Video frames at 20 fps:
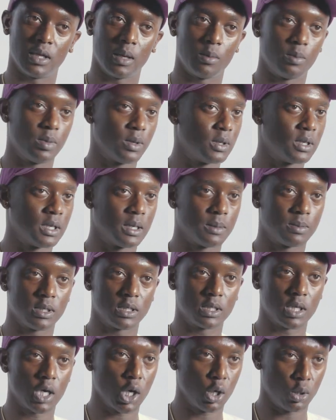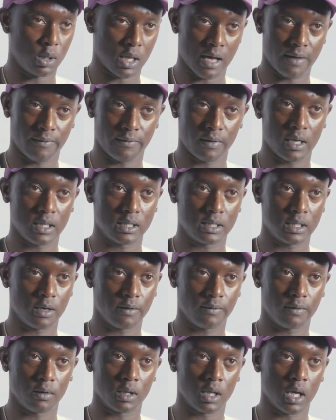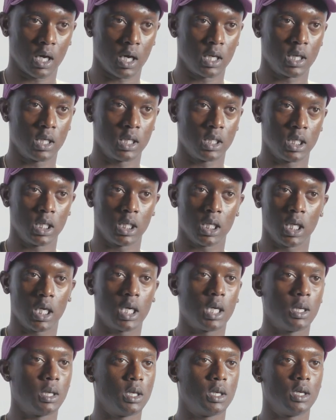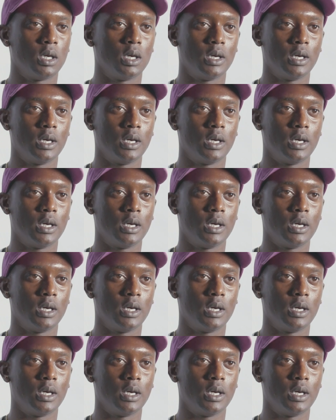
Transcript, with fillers: They build up this whole life for themselves online, and then they